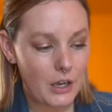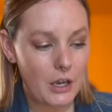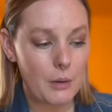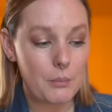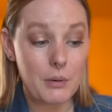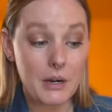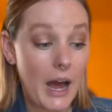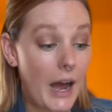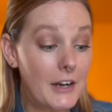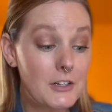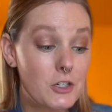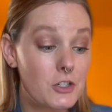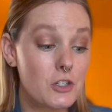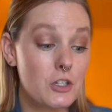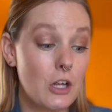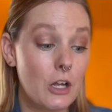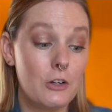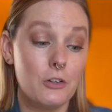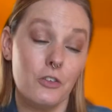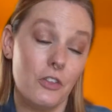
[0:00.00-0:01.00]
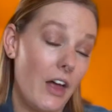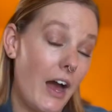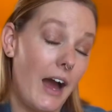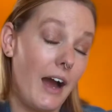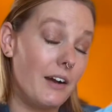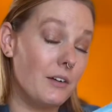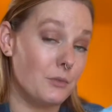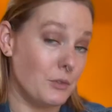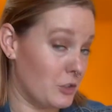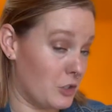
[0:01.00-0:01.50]
but I just learned
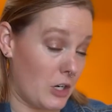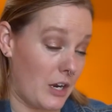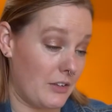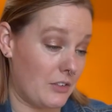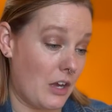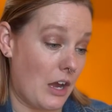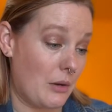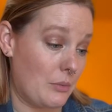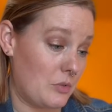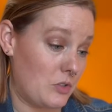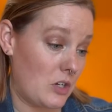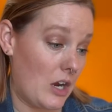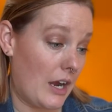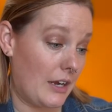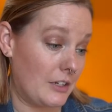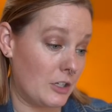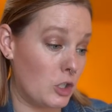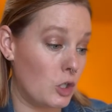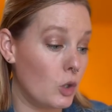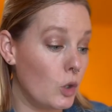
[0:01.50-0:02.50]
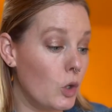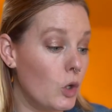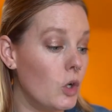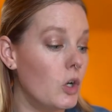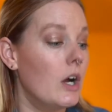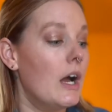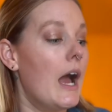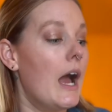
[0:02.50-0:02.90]
that, which I thought was kind of cool.